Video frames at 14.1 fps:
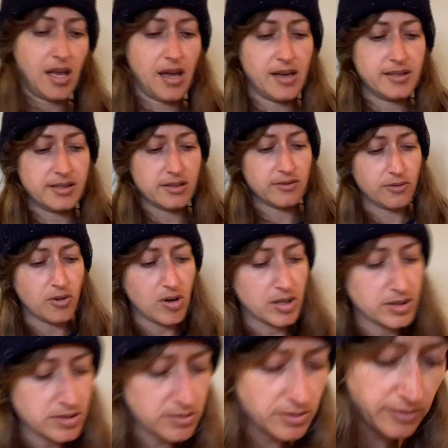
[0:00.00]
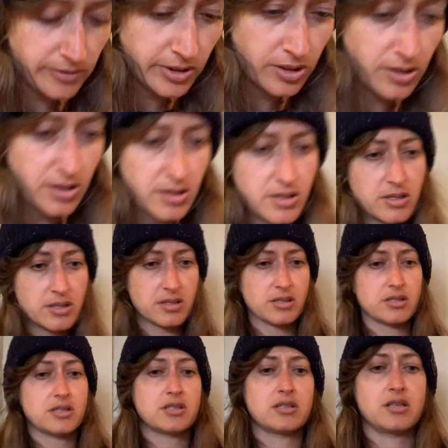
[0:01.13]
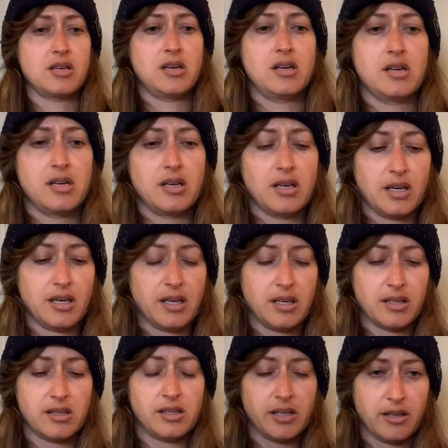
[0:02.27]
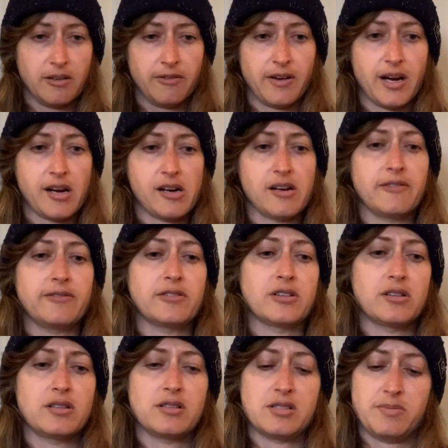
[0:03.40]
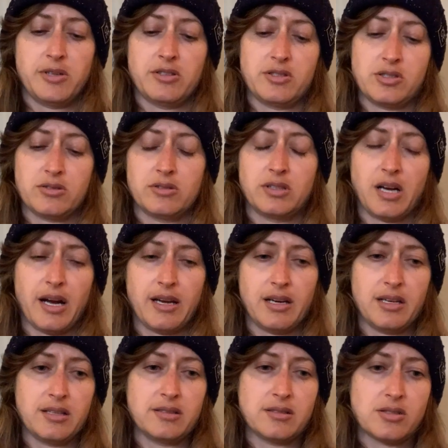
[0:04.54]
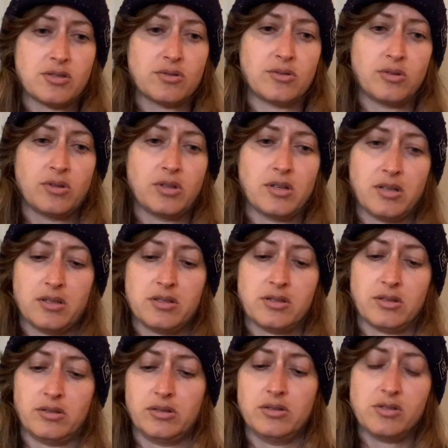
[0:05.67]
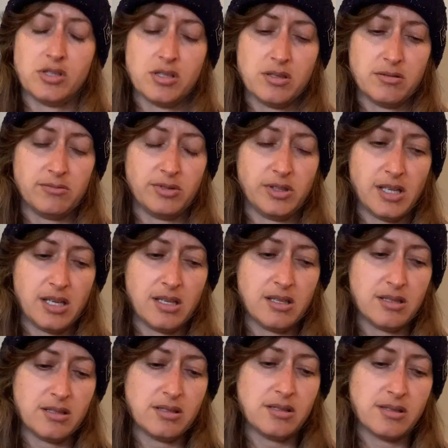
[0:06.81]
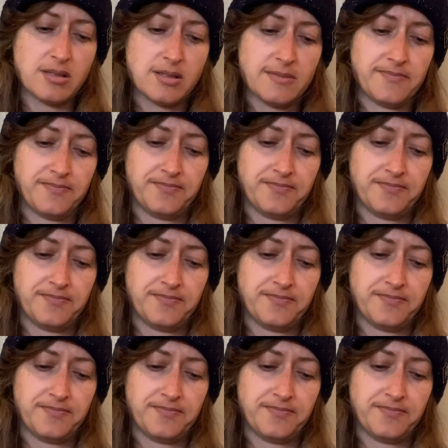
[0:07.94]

Ace of Wands reversed. Can I get a clarifier for their spiritual guidance or solution, please?